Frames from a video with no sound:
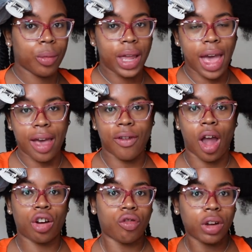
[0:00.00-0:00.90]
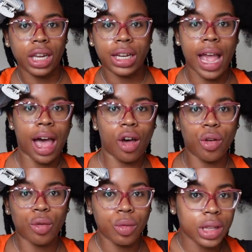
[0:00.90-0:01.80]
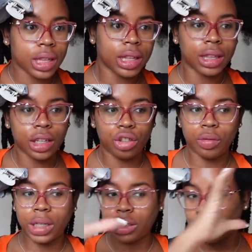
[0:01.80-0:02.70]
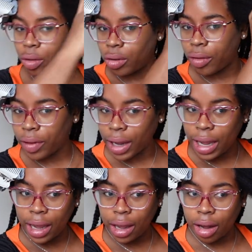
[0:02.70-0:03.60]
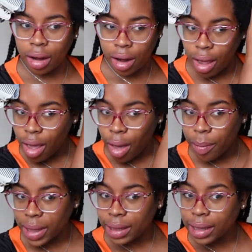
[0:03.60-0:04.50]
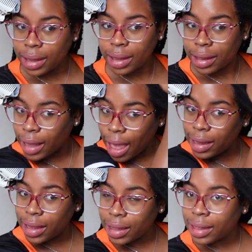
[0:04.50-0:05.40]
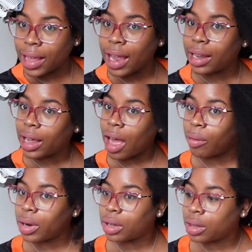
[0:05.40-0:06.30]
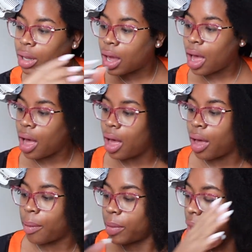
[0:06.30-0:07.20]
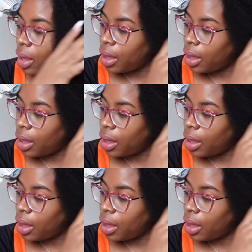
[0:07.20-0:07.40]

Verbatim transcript: we have our greenhouse situation going over here, but since the sun is setting, I wanted to come